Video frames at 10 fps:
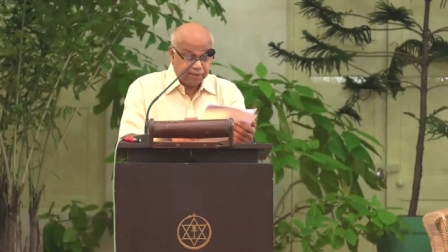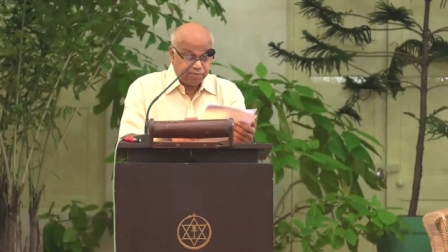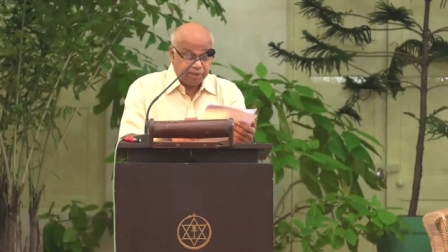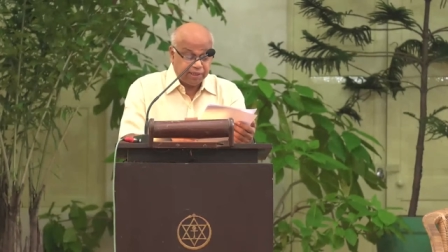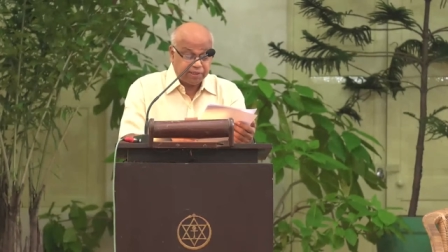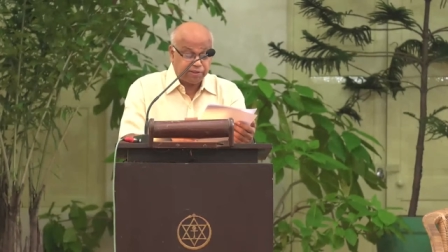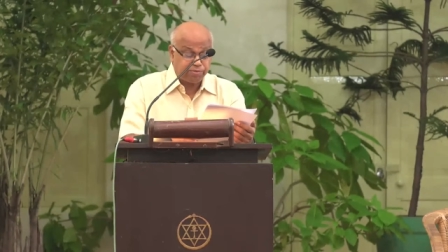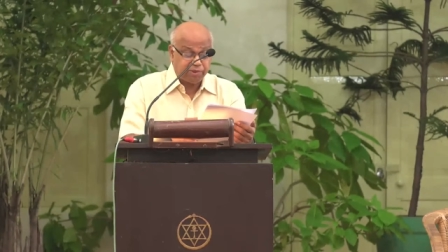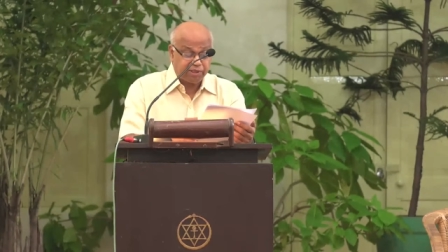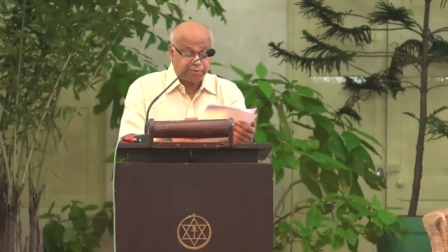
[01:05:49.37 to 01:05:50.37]
We
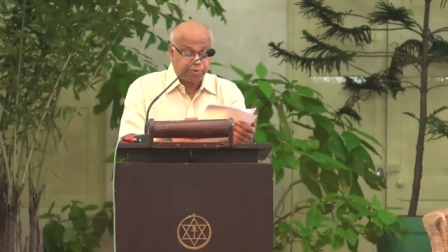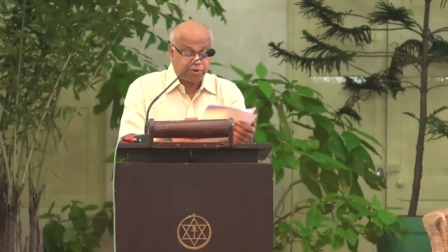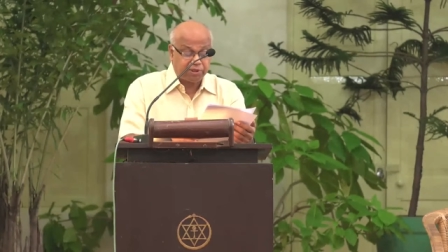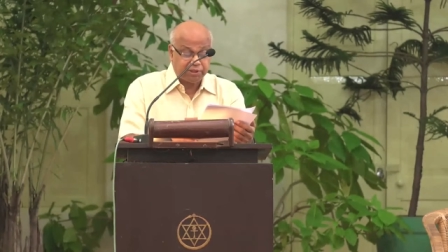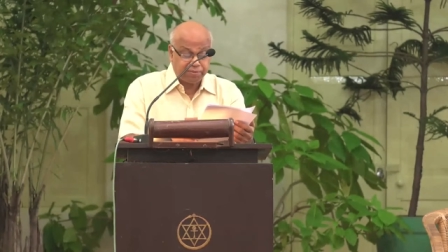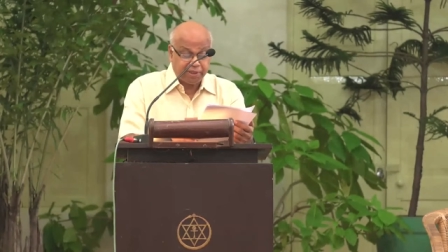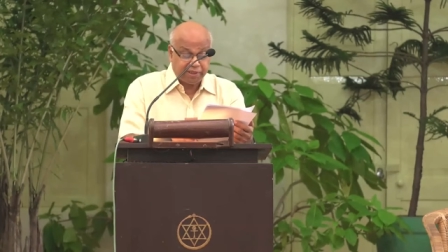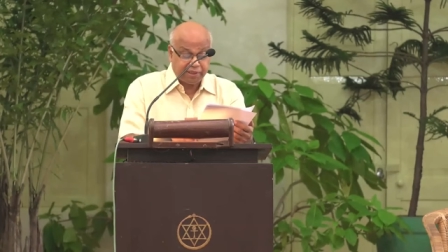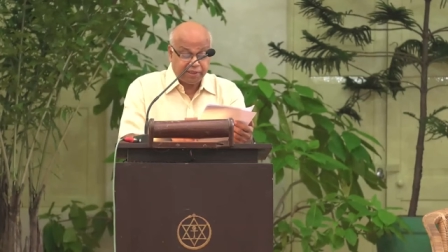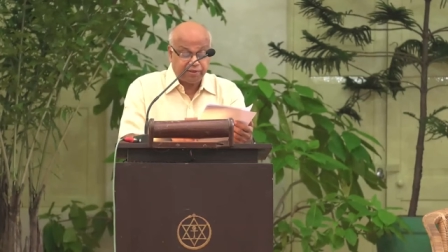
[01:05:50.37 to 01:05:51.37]
assume
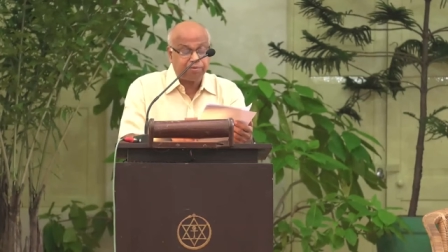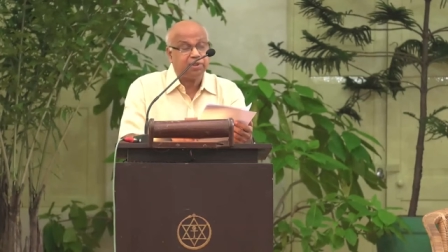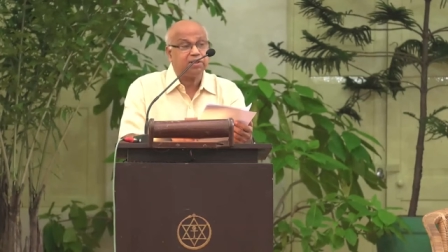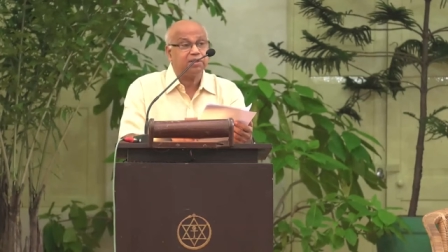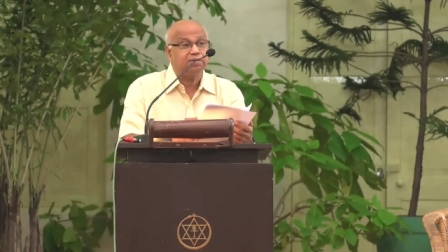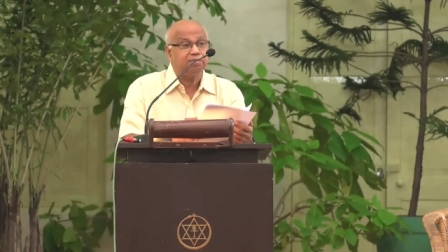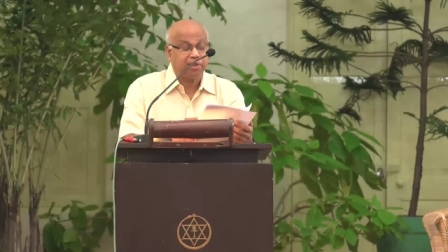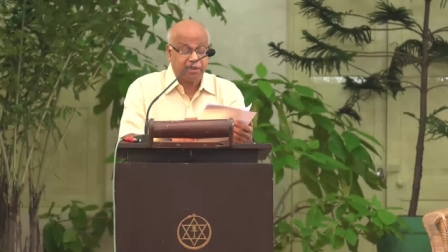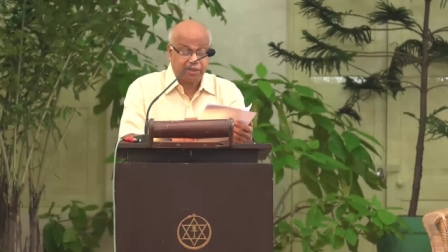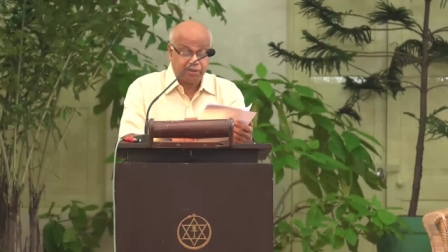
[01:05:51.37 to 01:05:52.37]
responsibility towards
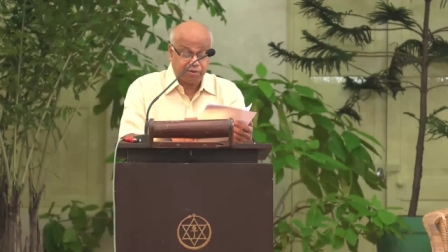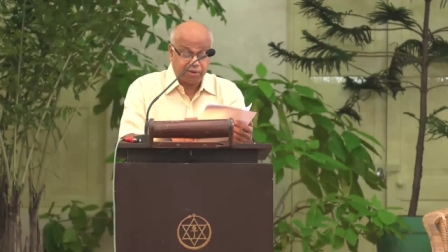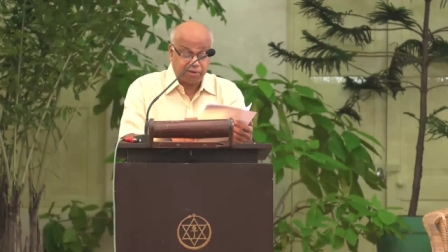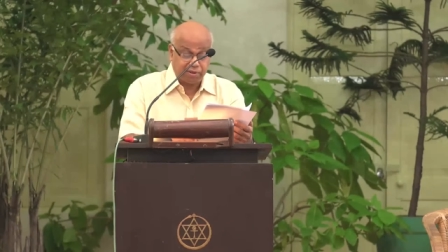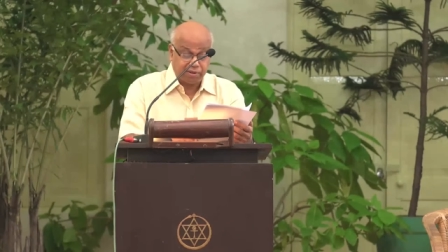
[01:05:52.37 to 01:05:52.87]
one and all,